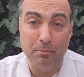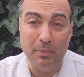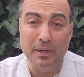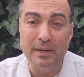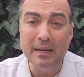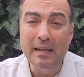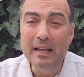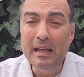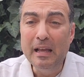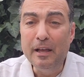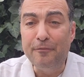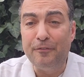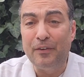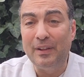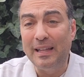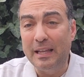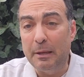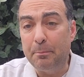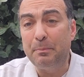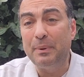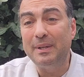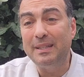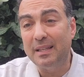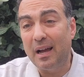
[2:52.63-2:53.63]
But
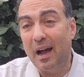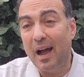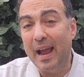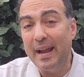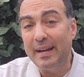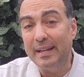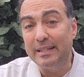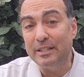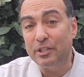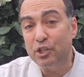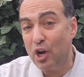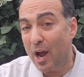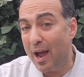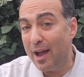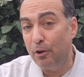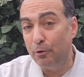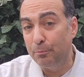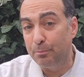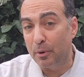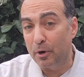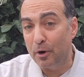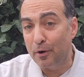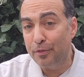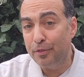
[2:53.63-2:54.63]
Felipa died in
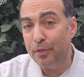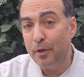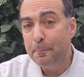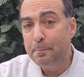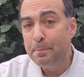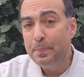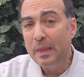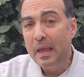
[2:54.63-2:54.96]
childbirth,